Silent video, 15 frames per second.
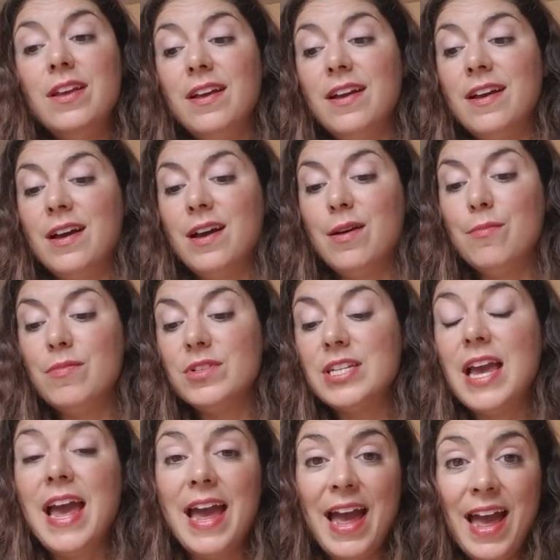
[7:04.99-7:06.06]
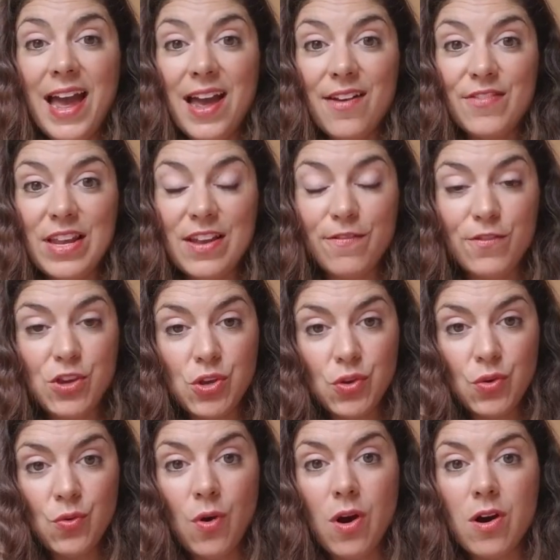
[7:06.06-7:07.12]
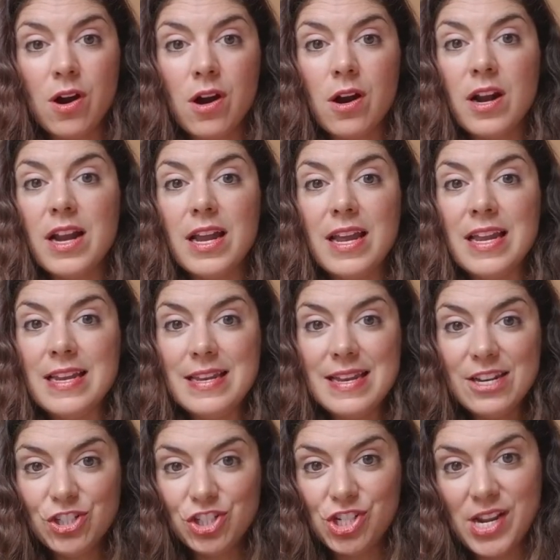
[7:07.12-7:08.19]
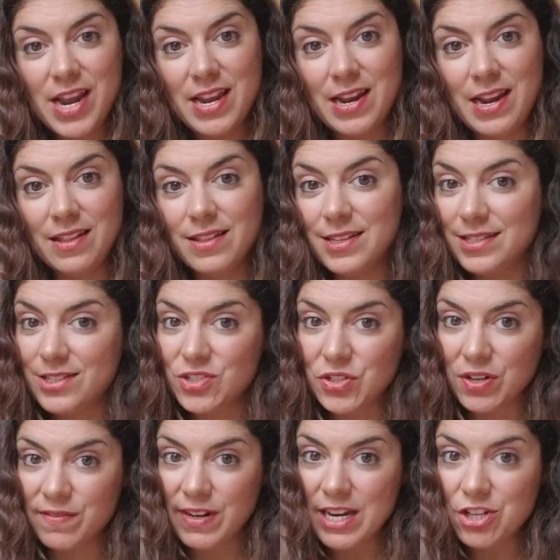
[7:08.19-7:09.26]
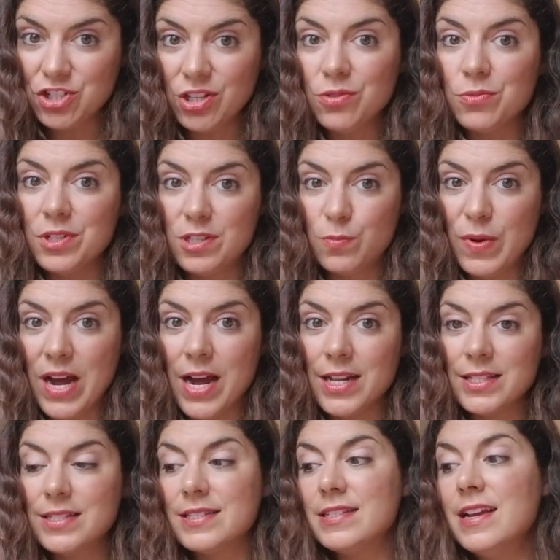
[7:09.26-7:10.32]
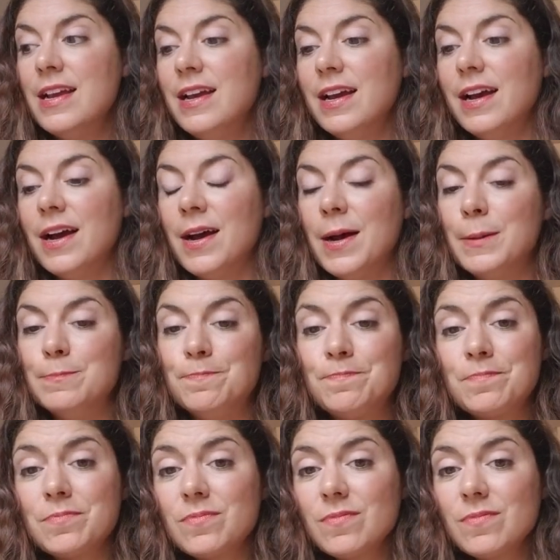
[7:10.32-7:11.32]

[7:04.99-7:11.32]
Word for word: um, to have if you are initiating this starvation response. Um,